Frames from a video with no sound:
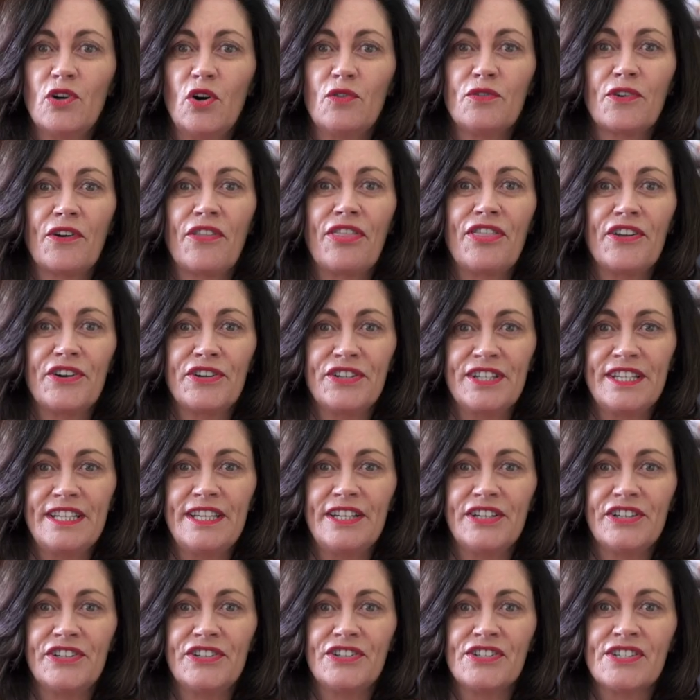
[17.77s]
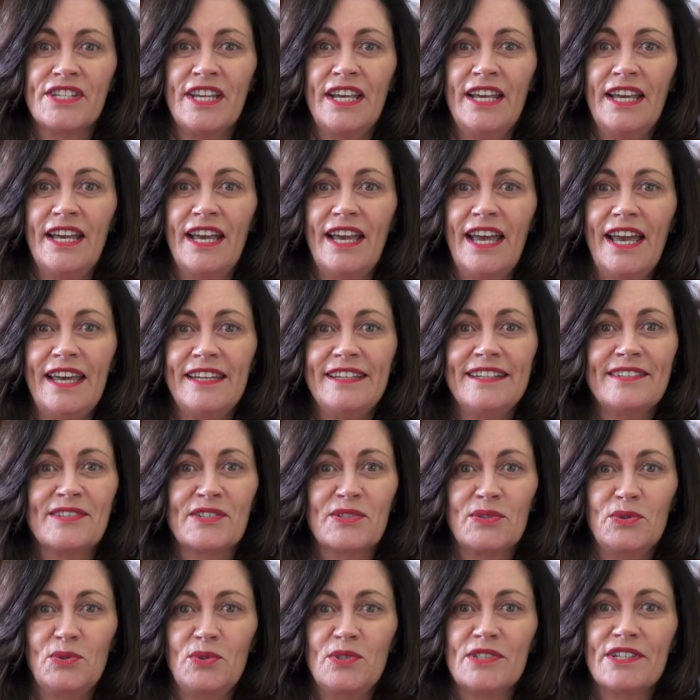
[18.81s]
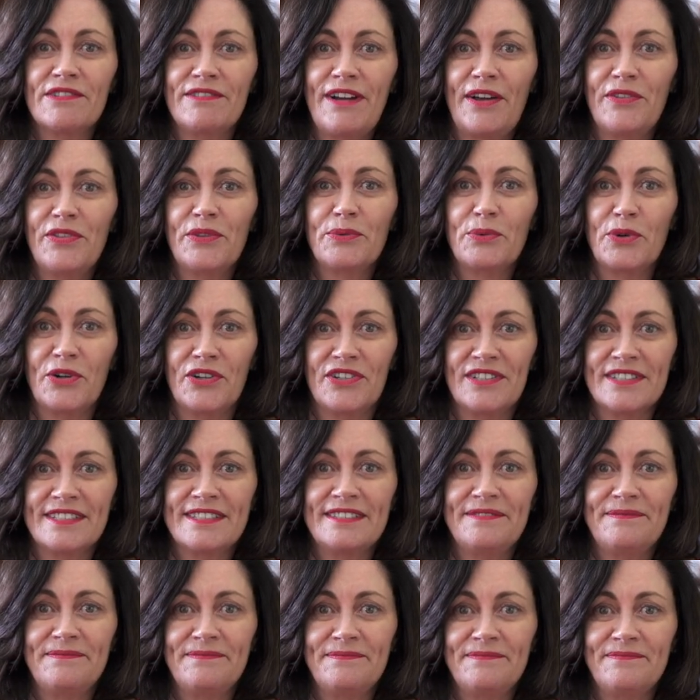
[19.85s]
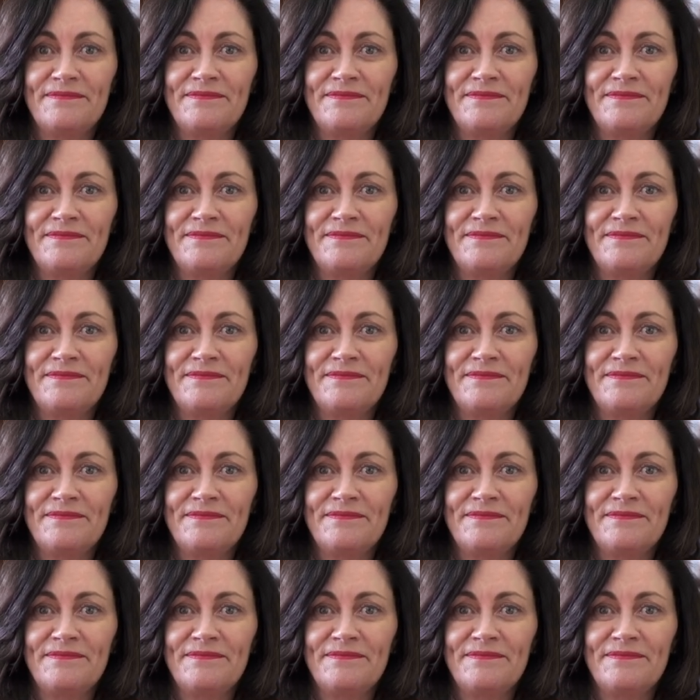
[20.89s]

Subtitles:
for over 30 years and in schools around the world.